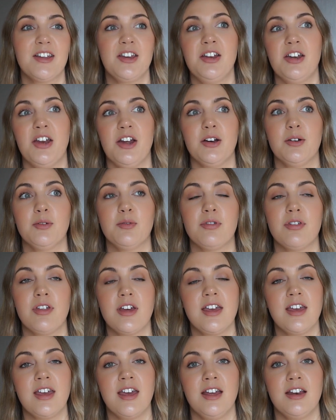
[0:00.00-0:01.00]
you know,
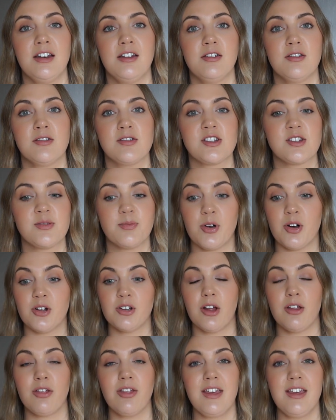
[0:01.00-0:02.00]
thinking
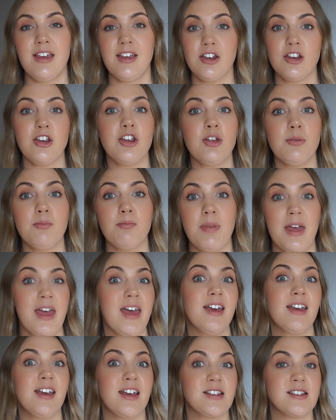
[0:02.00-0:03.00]
small or thinking
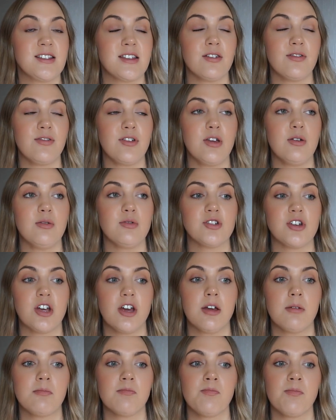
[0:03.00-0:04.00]
big into the
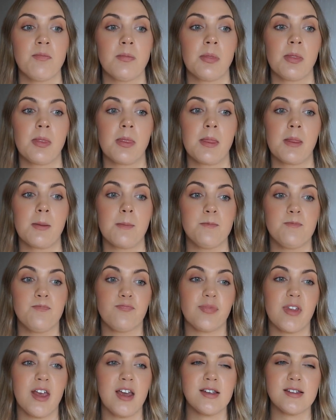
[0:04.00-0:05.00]
future.
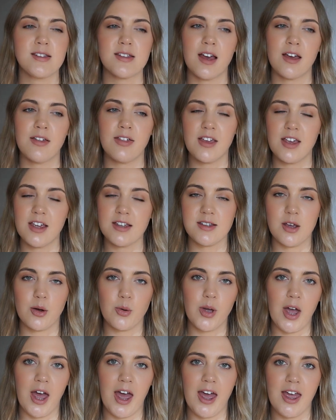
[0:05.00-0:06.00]
I think it's
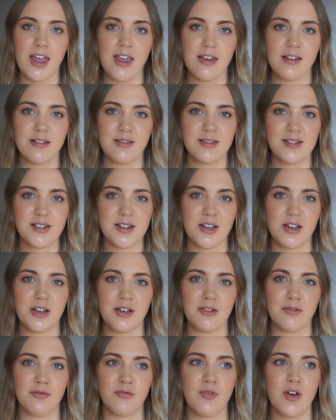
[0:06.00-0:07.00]
okay
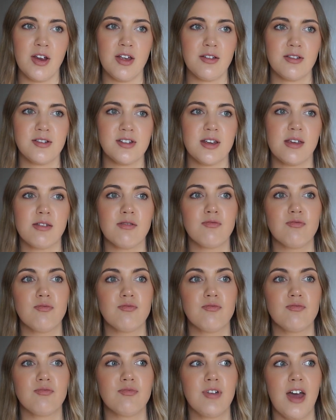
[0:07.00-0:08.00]
to
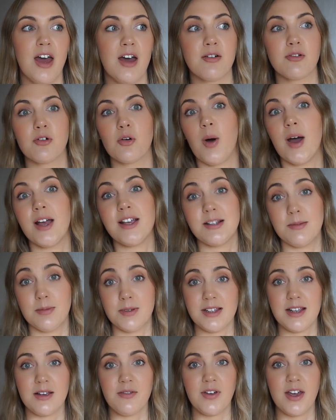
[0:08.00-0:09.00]
get quite
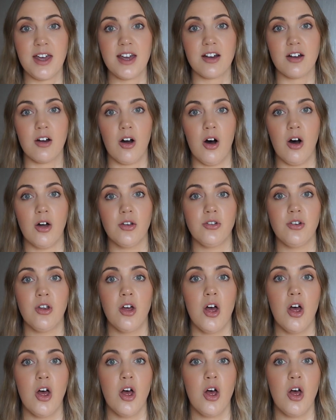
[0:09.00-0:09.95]
specific on